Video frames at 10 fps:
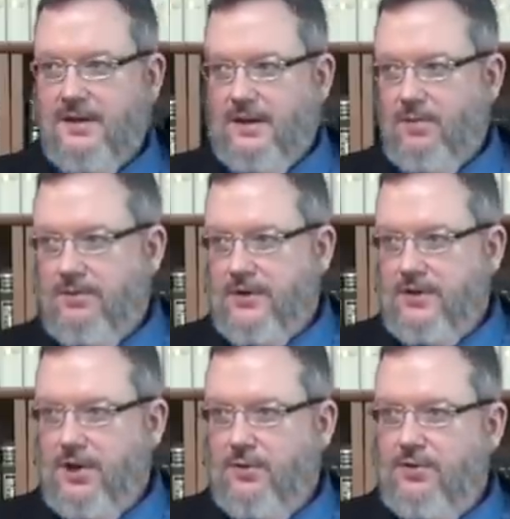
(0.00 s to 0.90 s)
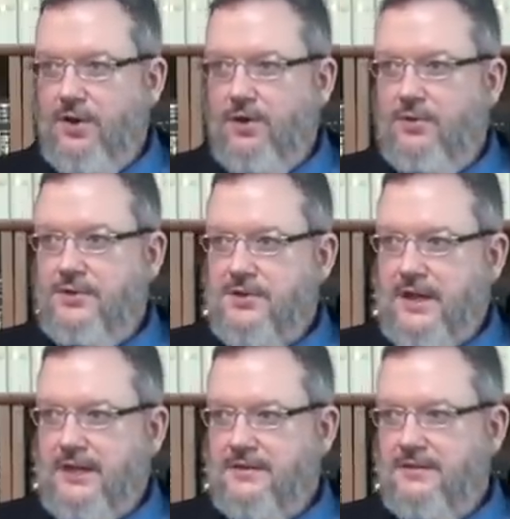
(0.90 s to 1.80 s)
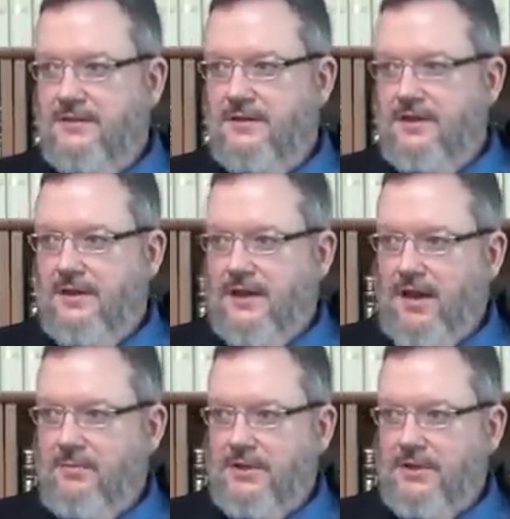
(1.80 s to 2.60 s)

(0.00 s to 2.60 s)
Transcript: And what they don't know is that I've